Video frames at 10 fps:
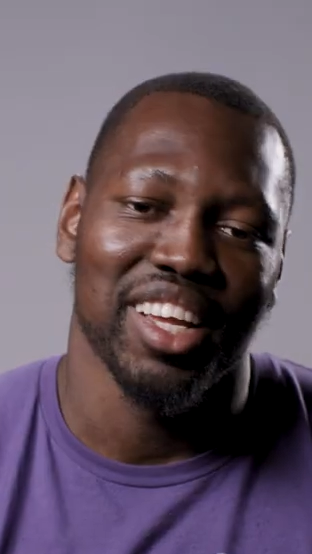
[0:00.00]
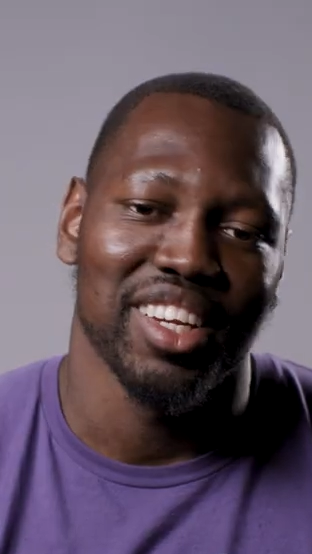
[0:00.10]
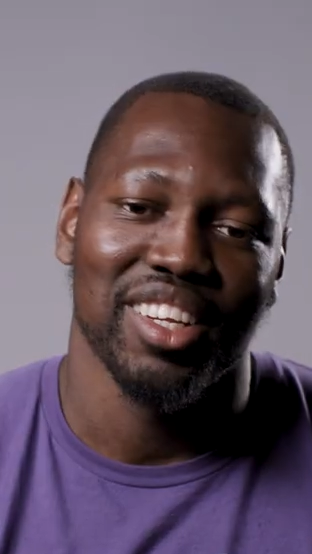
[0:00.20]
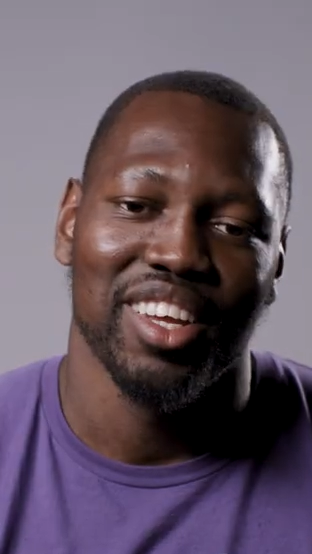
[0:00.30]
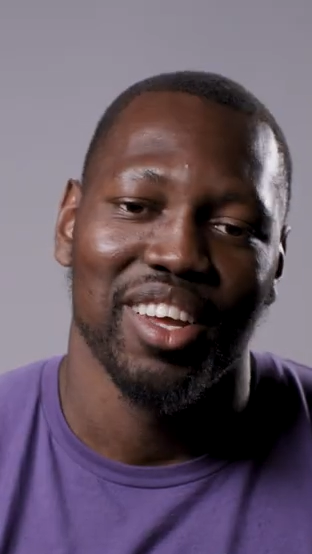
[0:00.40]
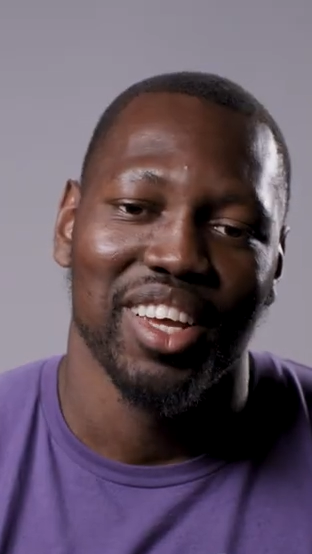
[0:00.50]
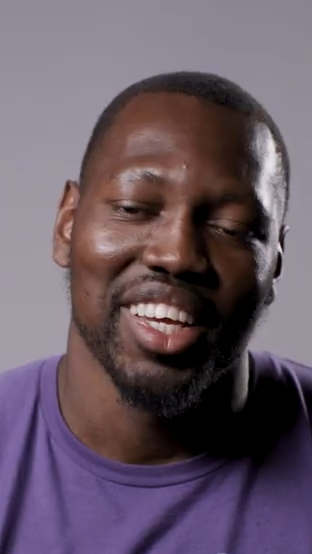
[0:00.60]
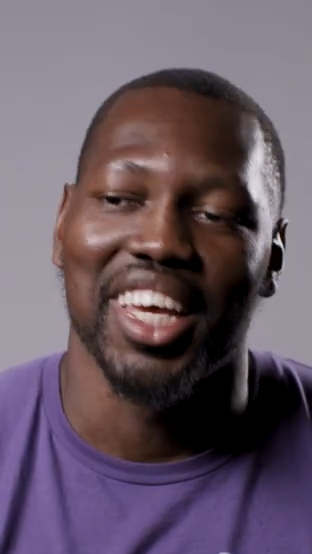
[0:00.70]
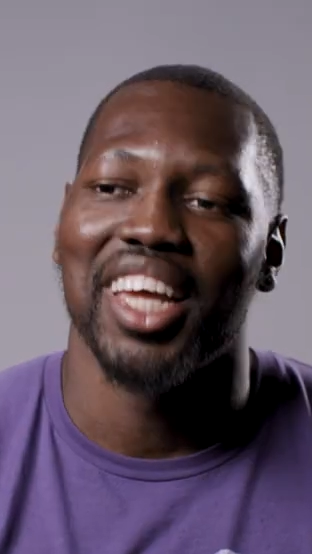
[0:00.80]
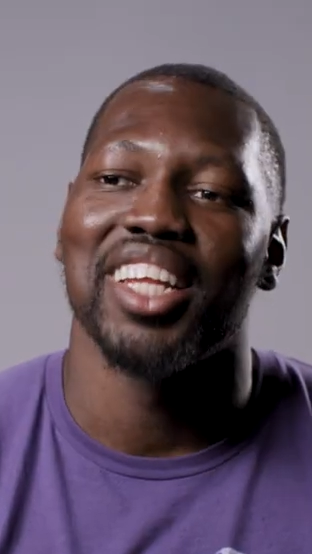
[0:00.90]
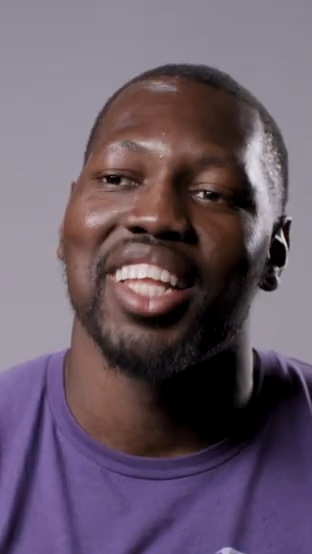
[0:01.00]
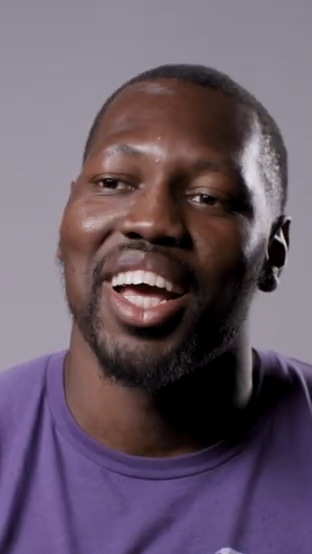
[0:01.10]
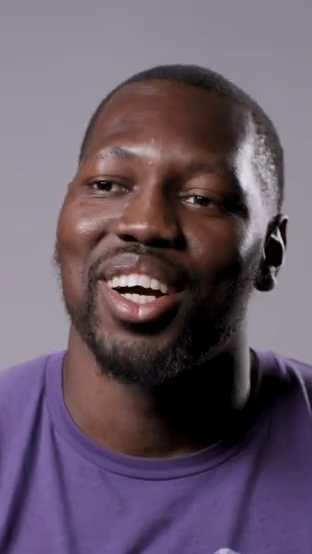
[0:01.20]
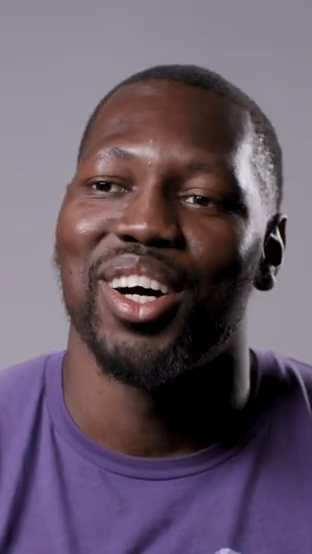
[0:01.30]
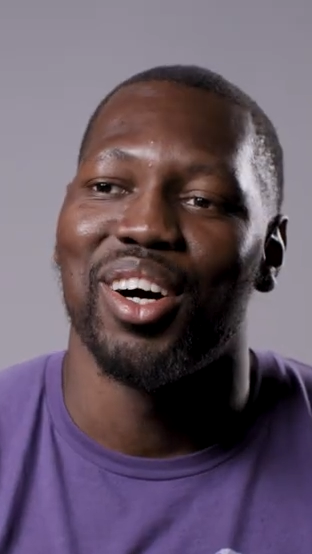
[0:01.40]
And getting
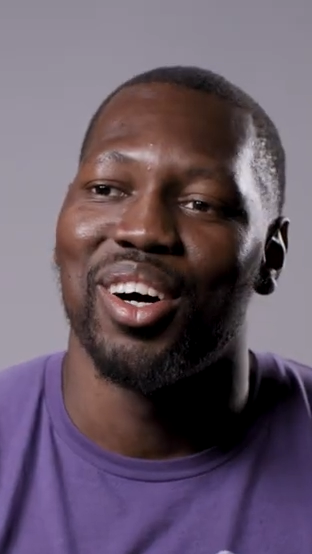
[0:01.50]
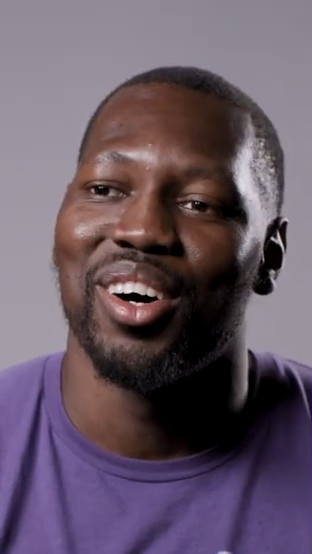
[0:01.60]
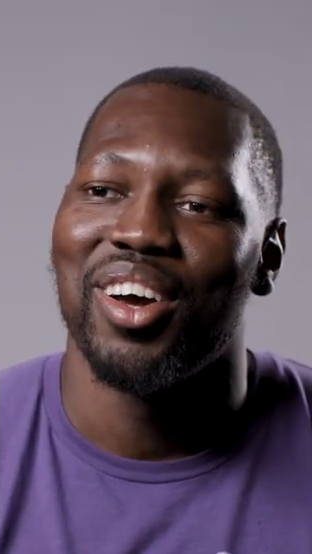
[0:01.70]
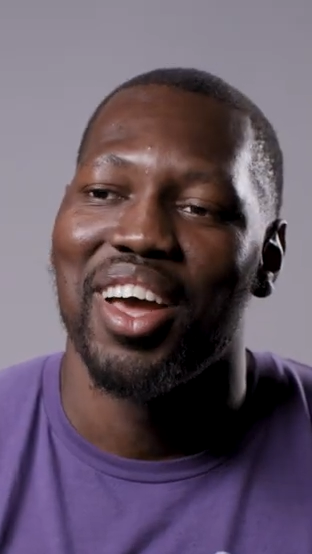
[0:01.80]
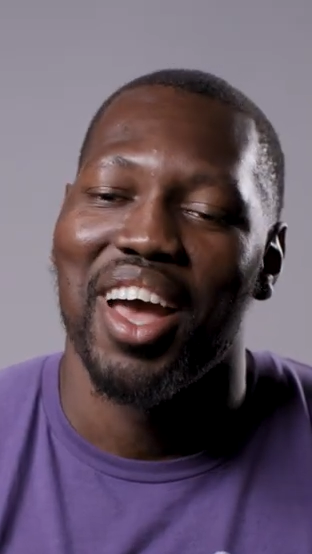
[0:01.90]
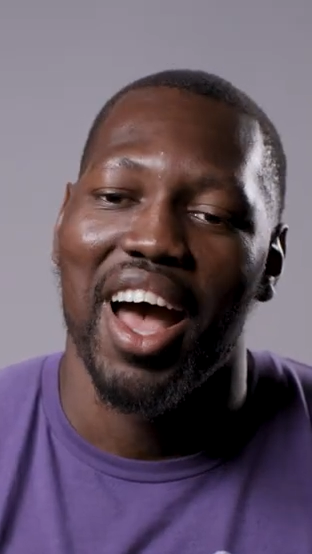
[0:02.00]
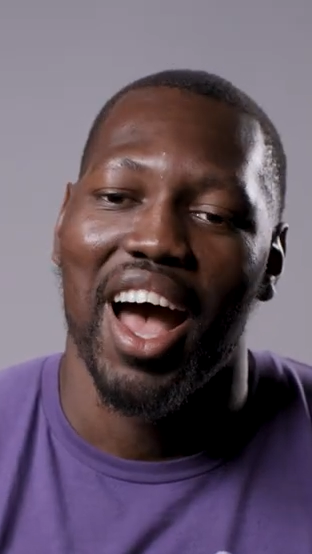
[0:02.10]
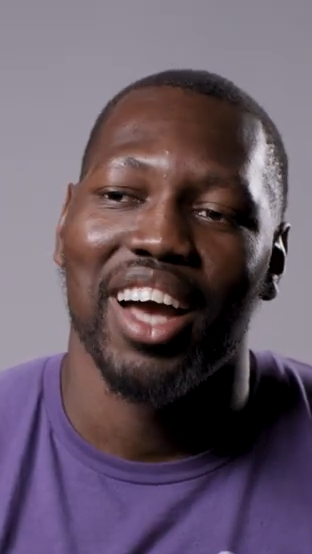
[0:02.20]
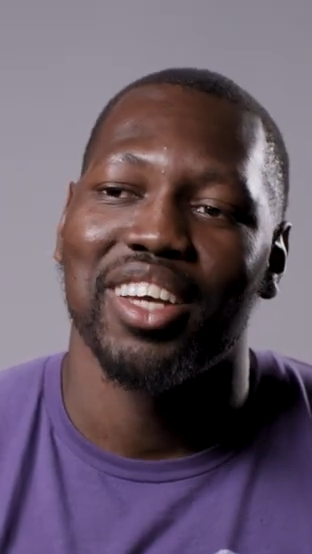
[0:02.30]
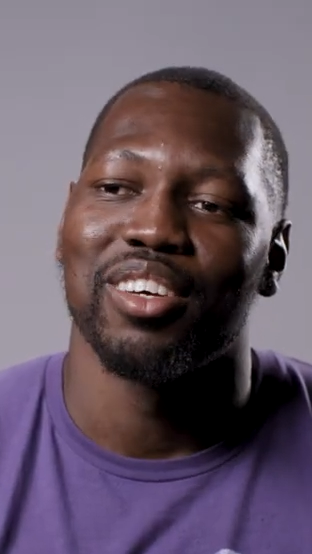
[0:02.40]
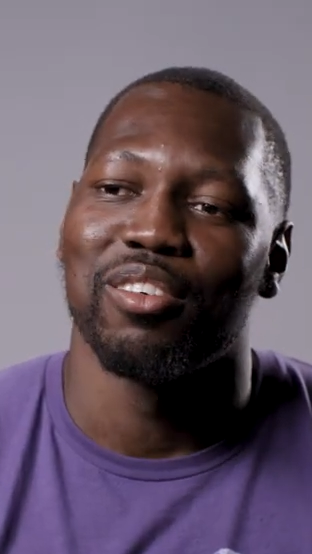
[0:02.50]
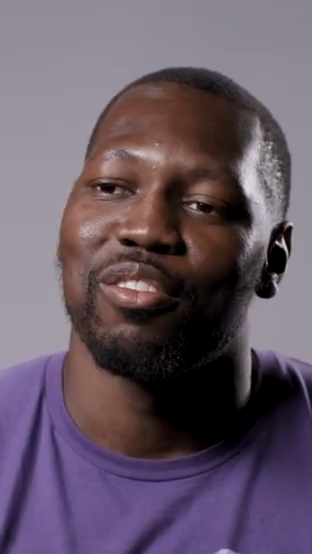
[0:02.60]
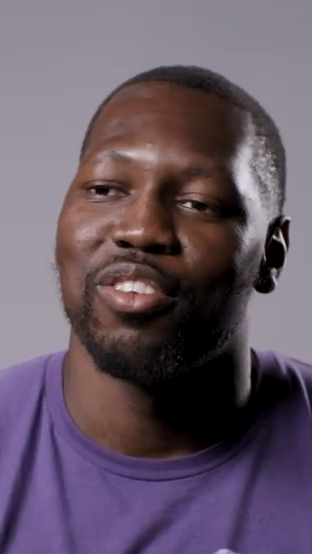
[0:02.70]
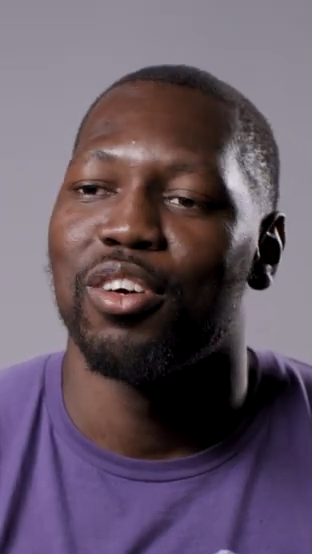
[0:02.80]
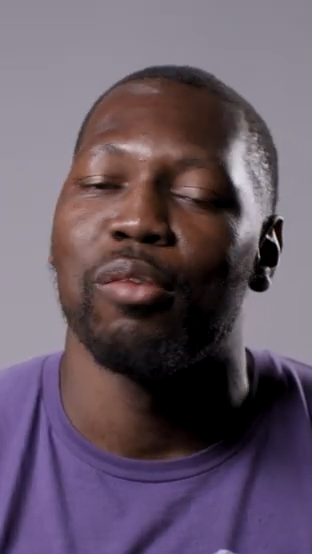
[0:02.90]
that call, I could
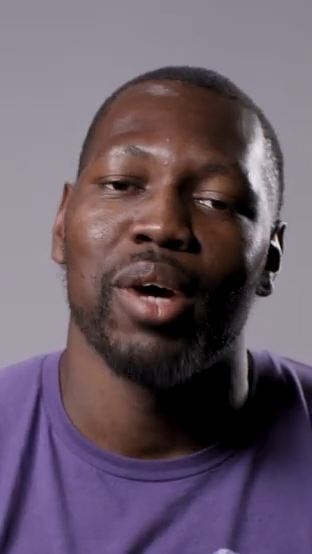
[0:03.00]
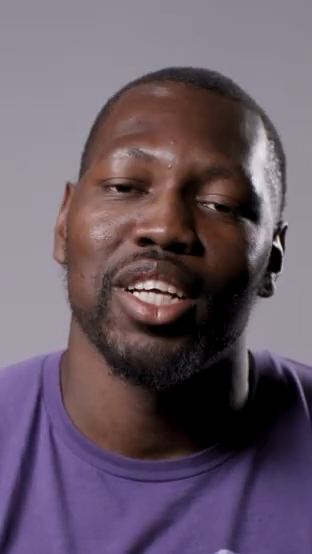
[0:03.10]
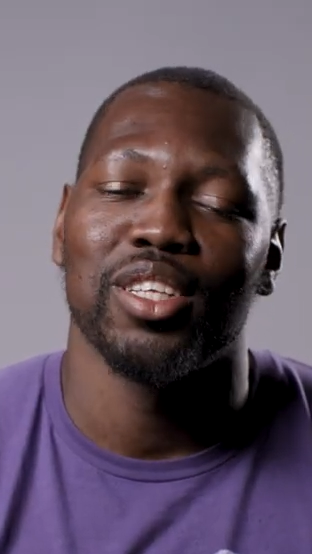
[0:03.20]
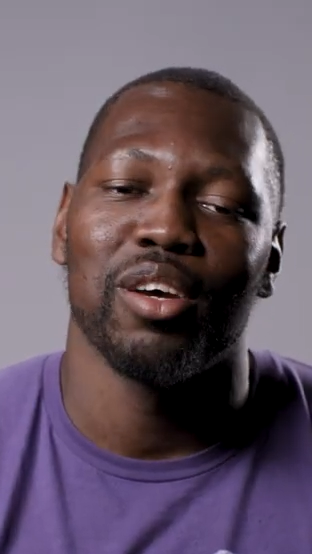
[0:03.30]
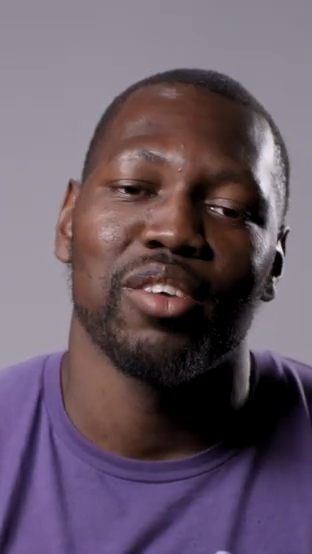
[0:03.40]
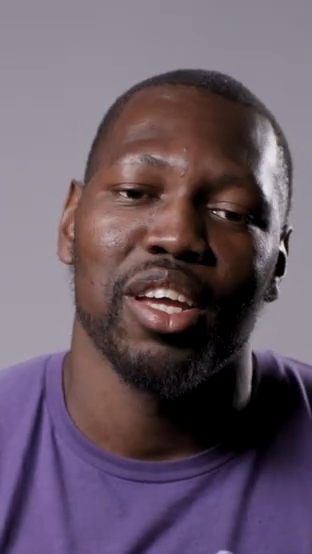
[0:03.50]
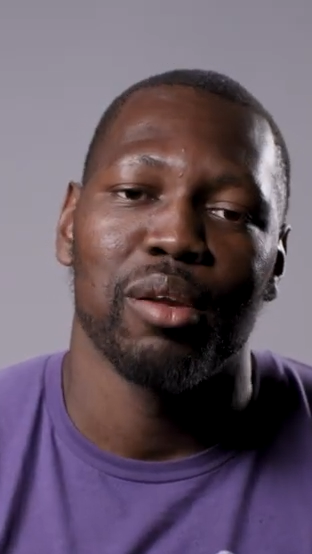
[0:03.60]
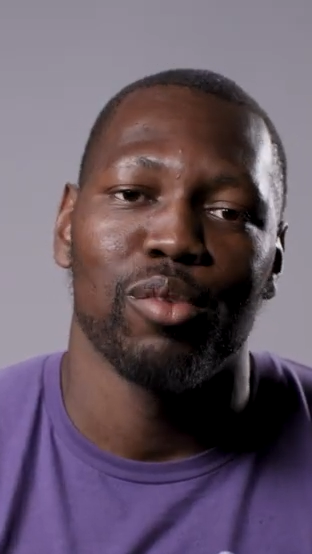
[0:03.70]
feel myself getting